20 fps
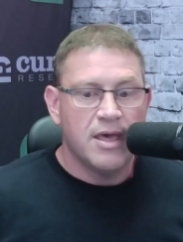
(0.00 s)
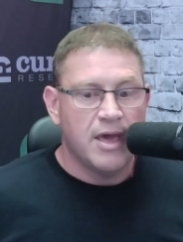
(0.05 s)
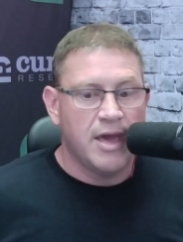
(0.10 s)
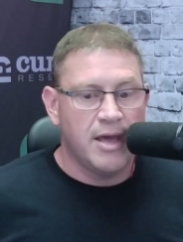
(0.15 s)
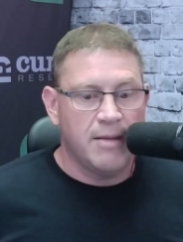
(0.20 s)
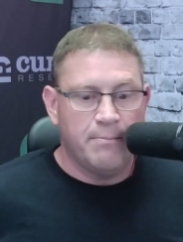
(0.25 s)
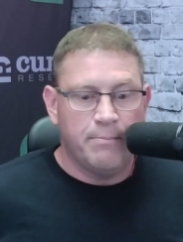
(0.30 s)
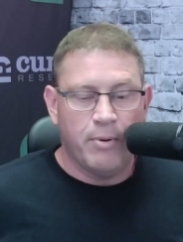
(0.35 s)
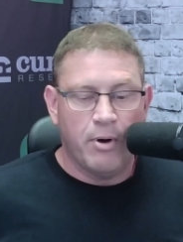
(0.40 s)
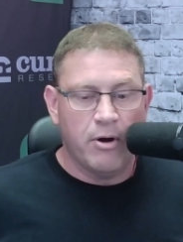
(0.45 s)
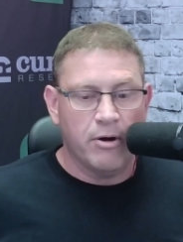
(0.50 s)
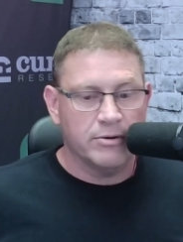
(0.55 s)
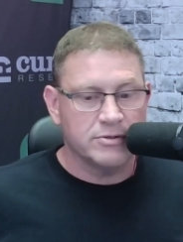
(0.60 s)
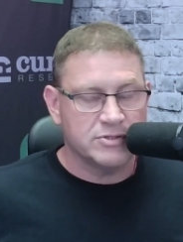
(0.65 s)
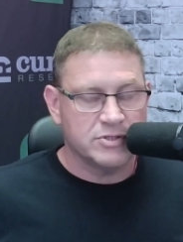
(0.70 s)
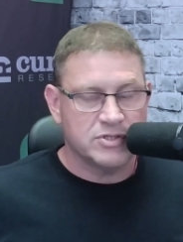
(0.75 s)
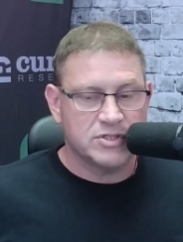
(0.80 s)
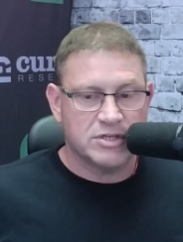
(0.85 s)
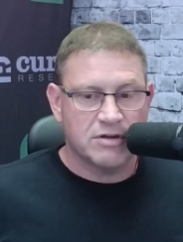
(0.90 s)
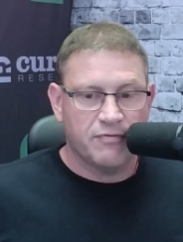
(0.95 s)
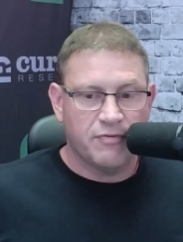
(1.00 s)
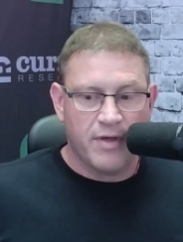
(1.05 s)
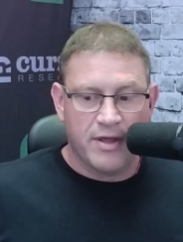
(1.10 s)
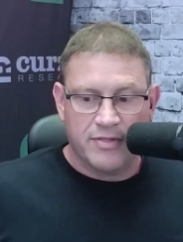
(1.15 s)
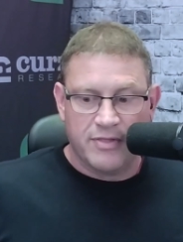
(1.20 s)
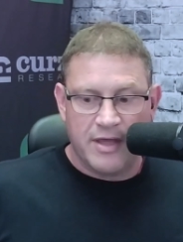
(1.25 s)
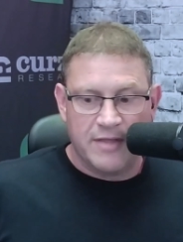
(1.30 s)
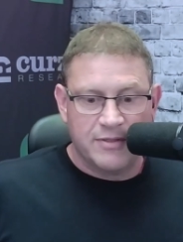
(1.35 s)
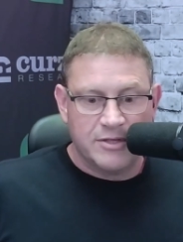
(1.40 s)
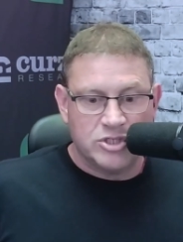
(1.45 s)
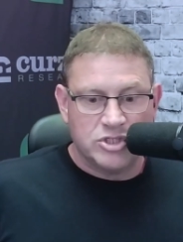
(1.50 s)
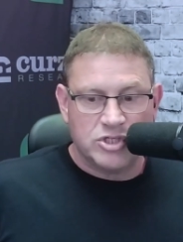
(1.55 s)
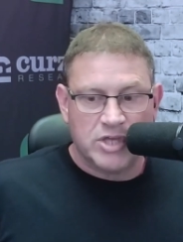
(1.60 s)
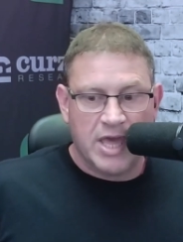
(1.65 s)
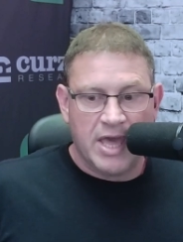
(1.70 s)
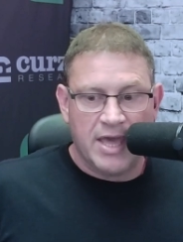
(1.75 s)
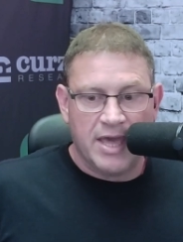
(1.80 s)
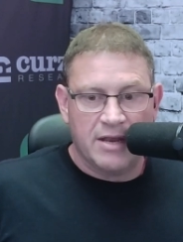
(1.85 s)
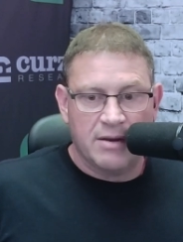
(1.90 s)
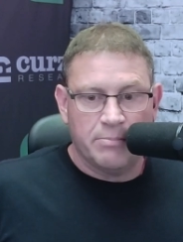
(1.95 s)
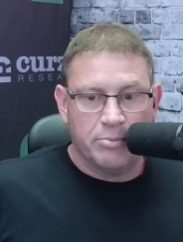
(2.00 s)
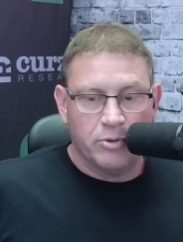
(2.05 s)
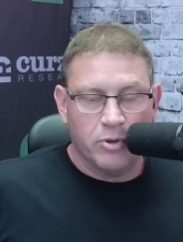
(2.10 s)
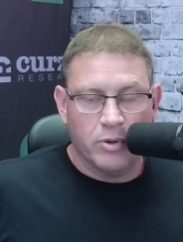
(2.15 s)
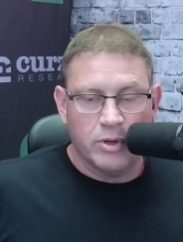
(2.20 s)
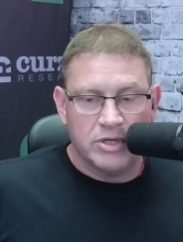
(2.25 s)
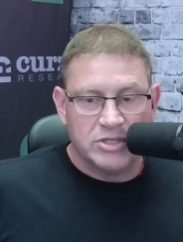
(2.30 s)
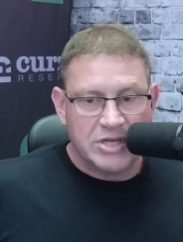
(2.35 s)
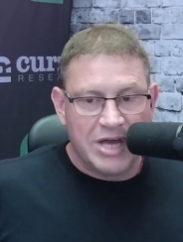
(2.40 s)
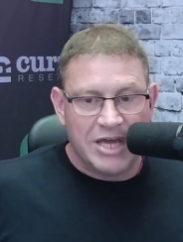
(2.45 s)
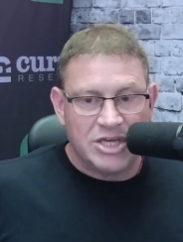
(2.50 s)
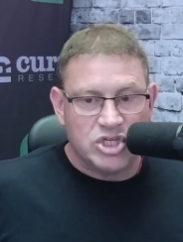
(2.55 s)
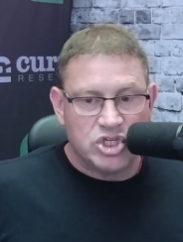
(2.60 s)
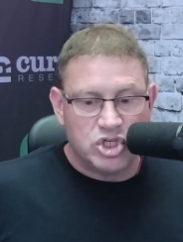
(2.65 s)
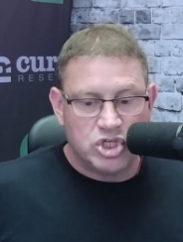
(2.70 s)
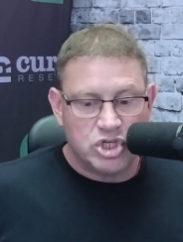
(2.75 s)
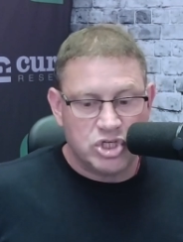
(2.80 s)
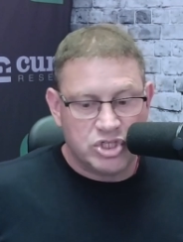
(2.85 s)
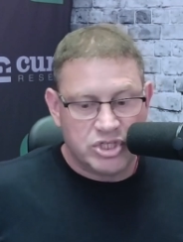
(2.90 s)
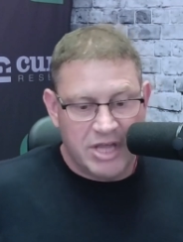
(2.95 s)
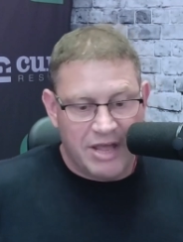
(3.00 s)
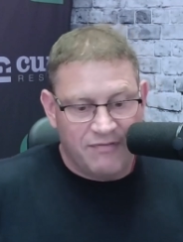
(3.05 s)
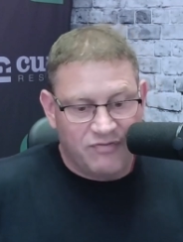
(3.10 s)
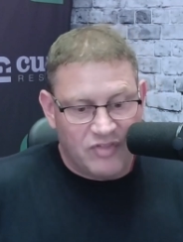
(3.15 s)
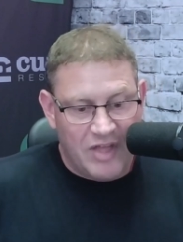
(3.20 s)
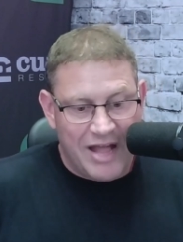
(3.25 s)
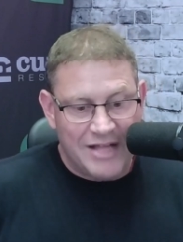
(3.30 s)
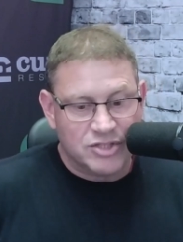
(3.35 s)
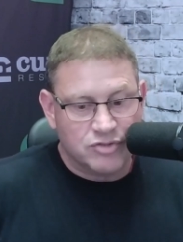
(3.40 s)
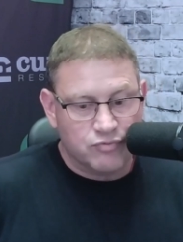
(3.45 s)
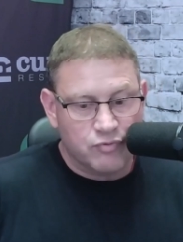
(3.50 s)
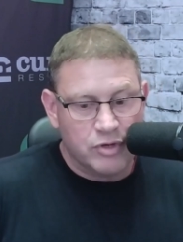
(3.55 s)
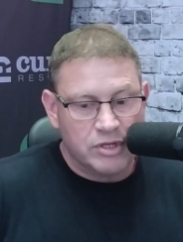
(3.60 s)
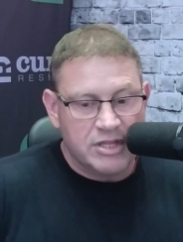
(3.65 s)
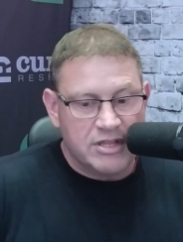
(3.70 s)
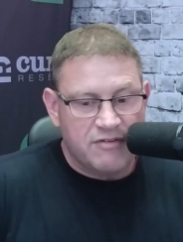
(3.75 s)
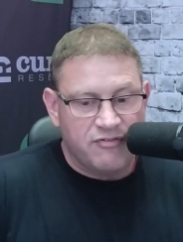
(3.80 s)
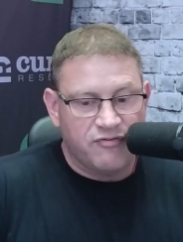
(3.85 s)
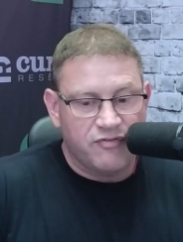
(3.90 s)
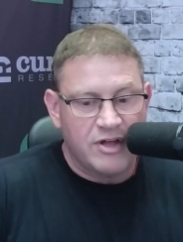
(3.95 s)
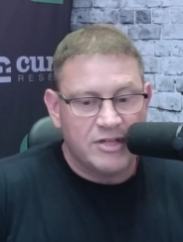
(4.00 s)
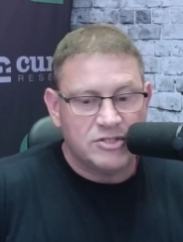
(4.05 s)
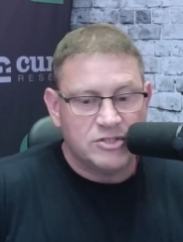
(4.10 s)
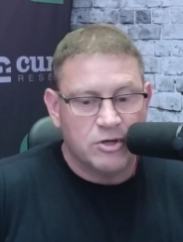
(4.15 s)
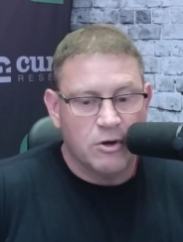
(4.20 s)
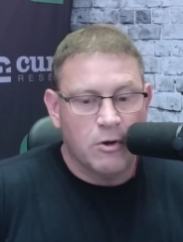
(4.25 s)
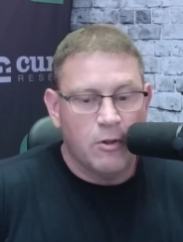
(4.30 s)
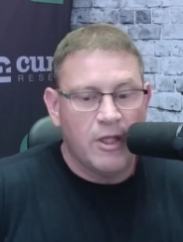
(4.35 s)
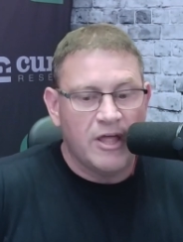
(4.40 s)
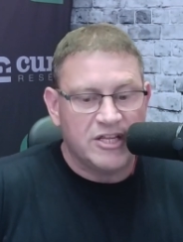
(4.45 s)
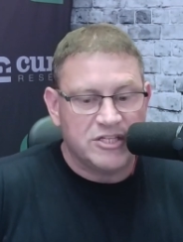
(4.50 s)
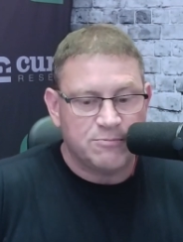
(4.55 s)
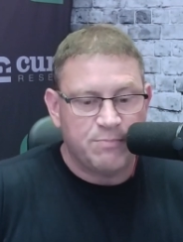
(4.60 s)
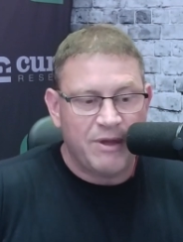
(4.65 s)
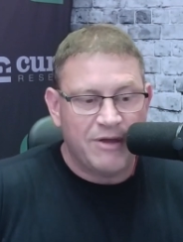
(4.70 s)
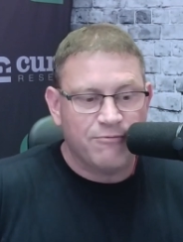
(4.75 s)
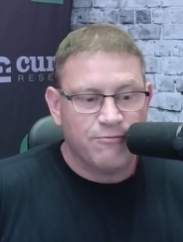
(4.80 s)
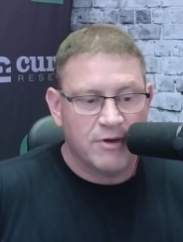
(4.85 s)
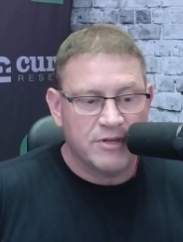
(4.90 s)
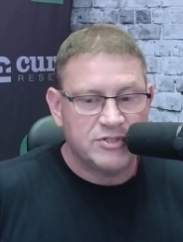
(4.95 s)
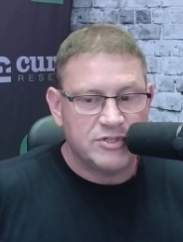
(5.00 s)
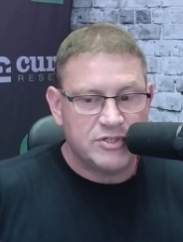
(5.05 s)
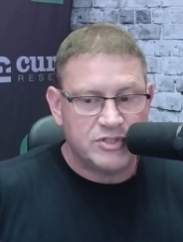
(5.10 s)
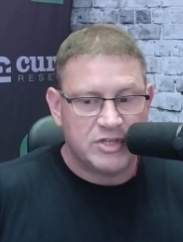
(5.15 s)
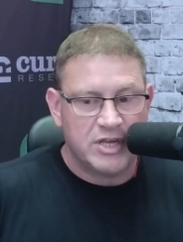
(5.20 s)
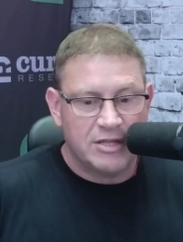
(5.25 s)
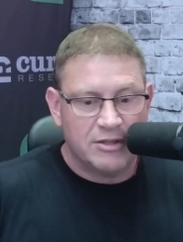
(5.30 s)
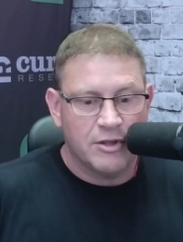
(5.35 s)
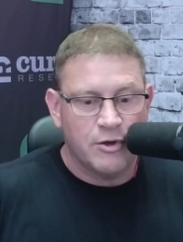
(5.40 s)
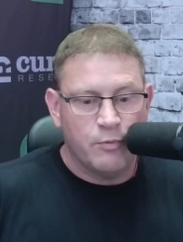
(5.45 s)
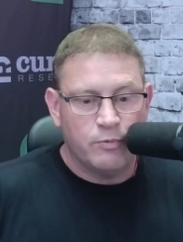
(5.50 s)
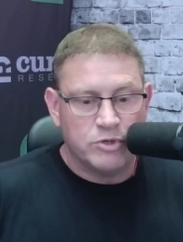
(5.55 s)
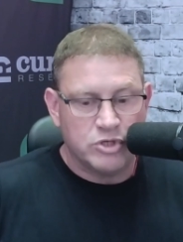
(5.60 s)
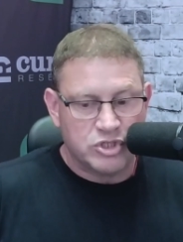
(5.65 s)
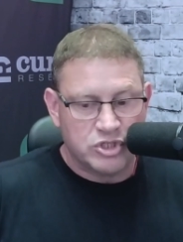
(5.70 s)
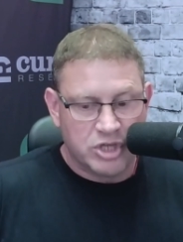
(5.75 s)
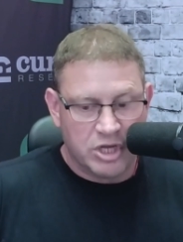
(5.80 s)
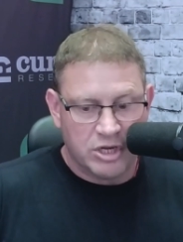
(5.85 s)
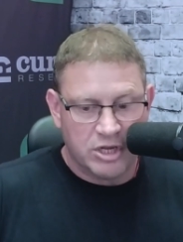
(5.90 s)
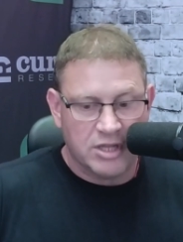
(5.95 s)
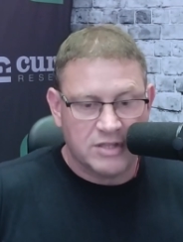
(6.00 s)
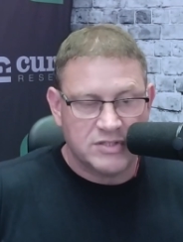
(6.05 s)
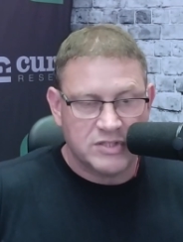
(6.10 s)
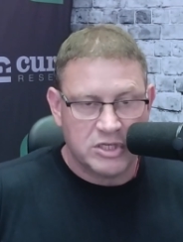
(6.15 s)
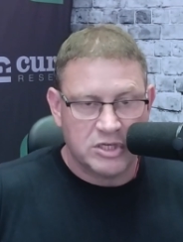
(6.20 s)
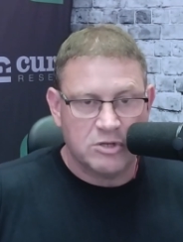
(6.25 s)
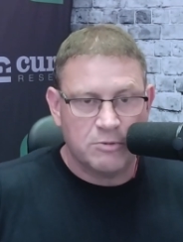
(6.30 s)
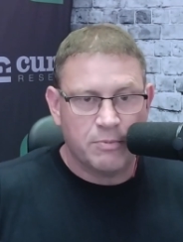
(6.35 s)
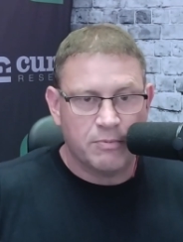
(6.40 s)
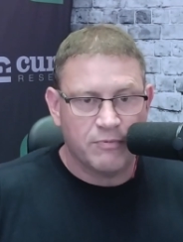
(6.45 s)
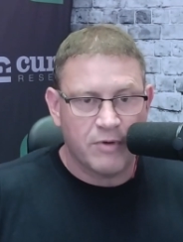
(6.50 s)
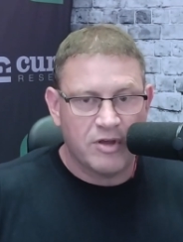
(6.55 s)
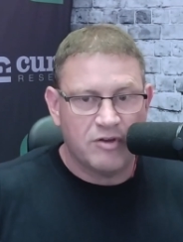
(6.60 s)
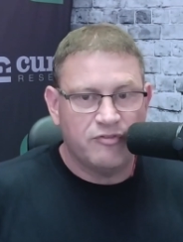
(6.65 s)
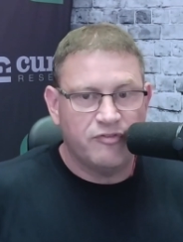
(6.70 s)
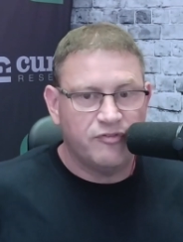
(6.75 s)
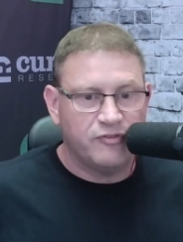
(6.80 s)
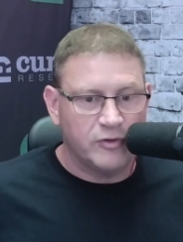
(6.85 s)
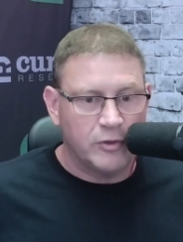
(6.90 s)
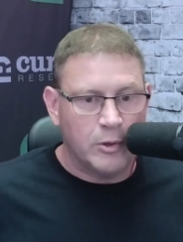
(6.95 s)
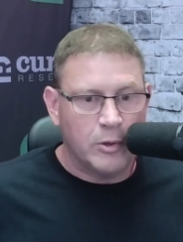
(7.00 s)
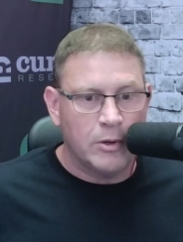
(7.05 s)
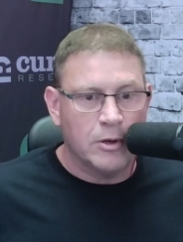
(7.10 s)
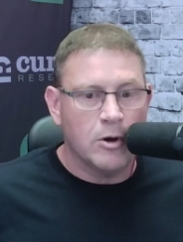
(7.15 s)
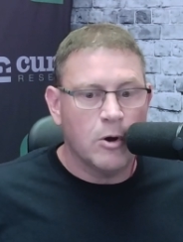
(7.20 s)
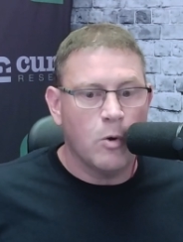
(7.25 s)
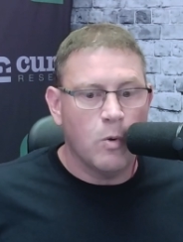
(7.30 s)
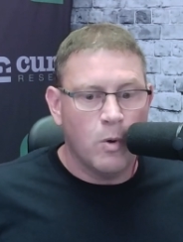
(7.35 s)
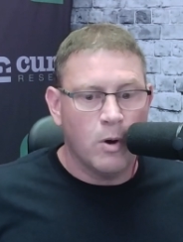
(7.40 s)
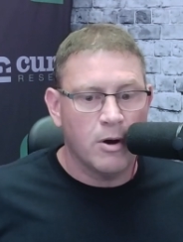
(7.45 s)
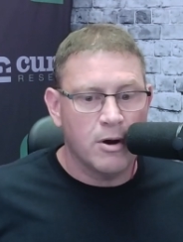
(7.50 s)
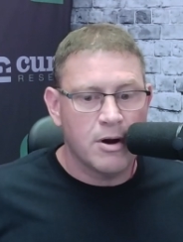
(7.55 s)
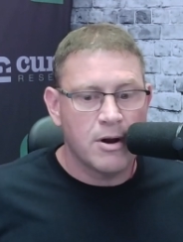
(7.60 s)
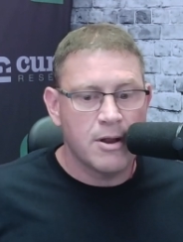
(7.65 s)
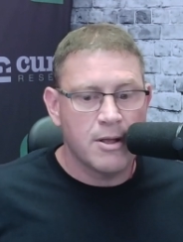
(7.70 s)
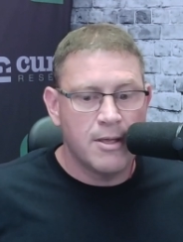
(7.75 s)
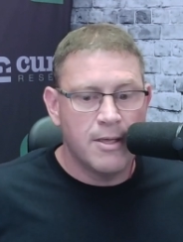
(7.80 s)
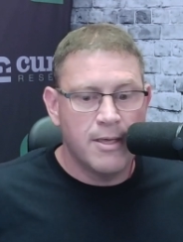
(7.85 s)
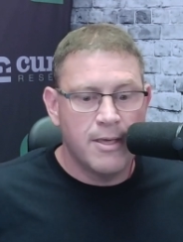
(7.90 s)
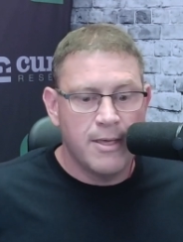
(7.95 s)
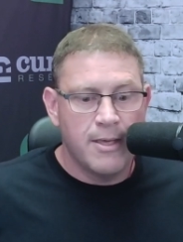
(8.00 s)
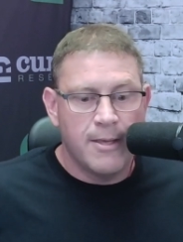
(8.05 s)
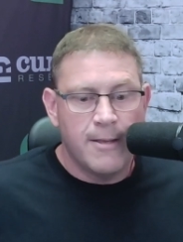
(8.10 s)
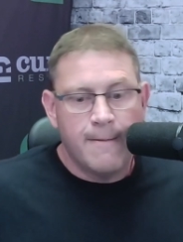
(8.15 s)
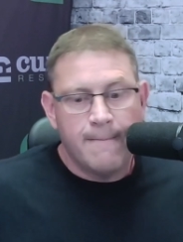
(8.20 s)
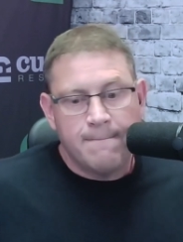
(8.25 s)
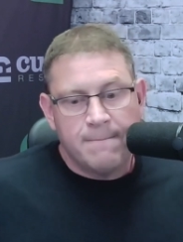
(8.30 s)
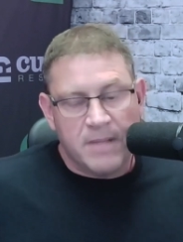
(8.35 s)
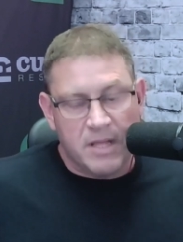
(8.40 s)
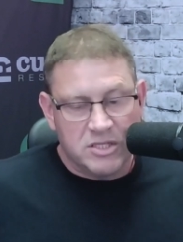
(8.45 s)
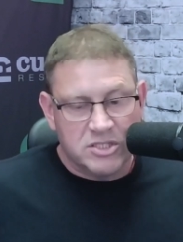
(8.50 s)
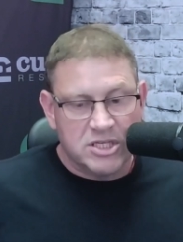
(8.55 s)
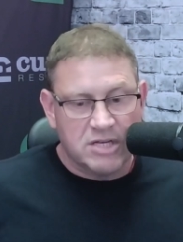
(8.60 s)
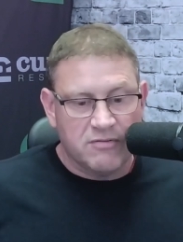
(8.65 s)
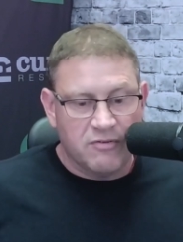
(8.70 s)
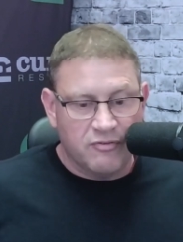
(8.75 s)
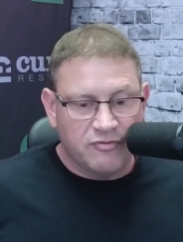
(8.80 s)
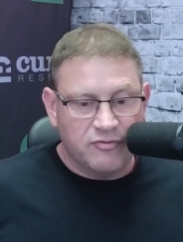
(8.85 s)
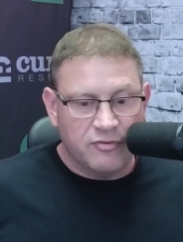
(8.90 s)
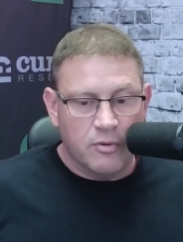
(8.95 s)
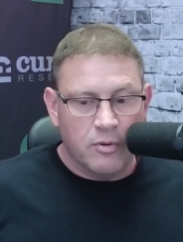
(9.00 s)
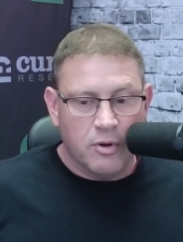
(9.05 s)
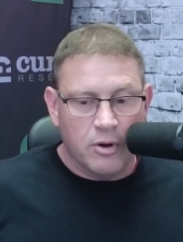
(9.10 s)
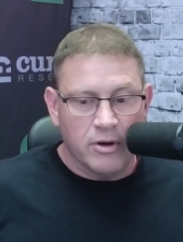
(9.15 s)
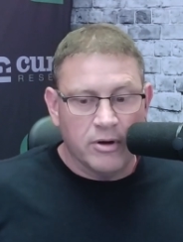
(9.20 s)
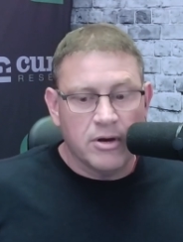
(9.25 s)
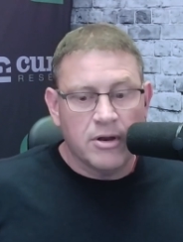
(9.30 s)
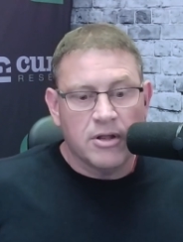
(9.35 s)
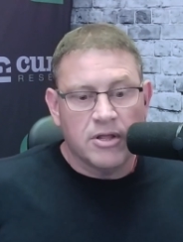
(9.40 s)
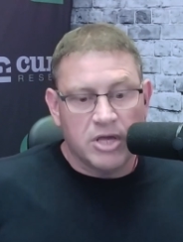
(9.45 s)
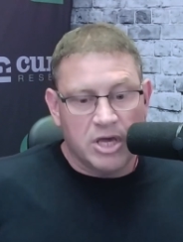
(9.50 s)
and bars and stuff like that. They just can't get employees. I just if that's really the Fed's goal, expect rates to stay low, which is going to continue to provide a floor or instead of a floor,